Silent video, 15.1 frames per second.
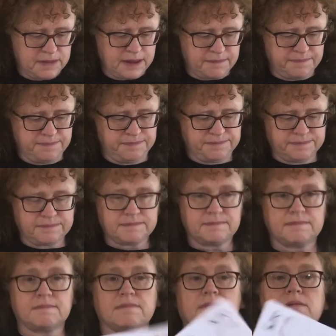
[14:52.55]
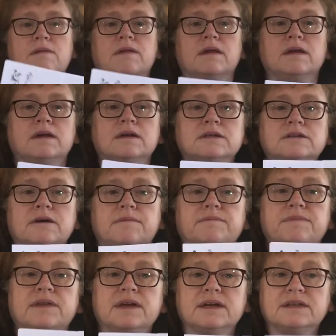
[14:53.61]
Yeah. So
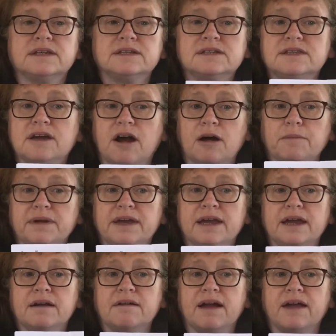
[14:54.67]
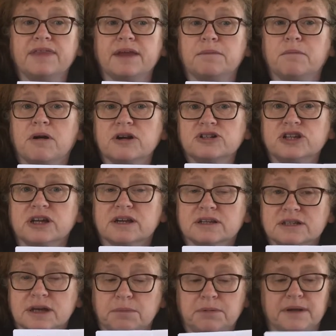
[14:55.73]
this is the army here, and they're marching on
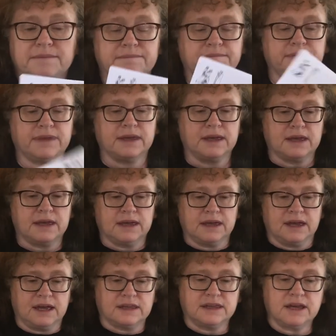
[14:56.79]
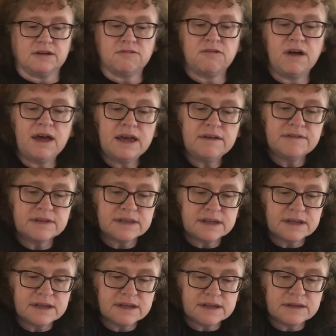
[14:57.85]
Dublin. And they arrive at
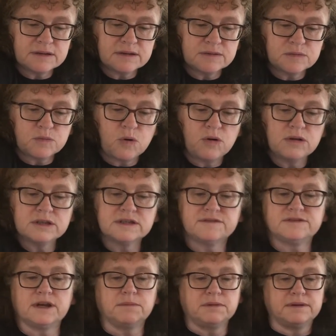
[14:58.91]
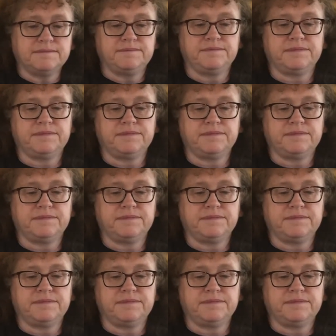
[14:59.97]
the walls of Dublin.